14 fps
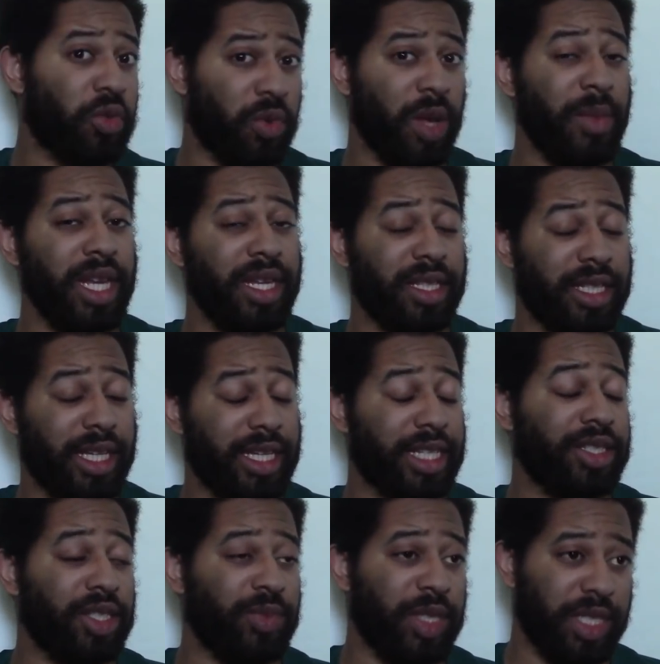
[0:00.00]
of women and i guess
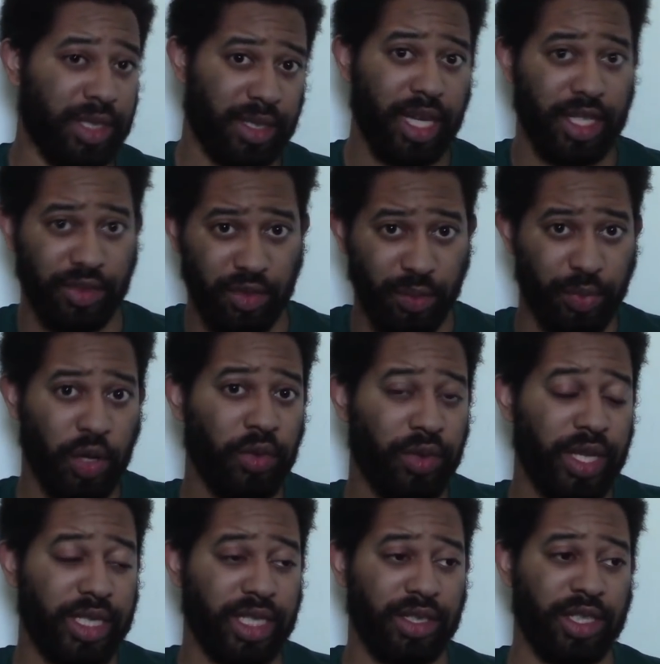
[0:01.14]
should be discussed from both
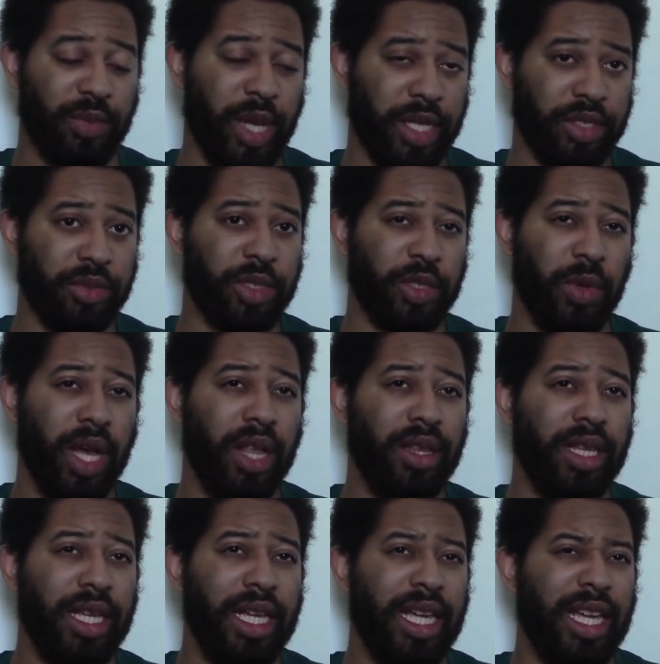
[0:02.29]
ends of the spectrum as well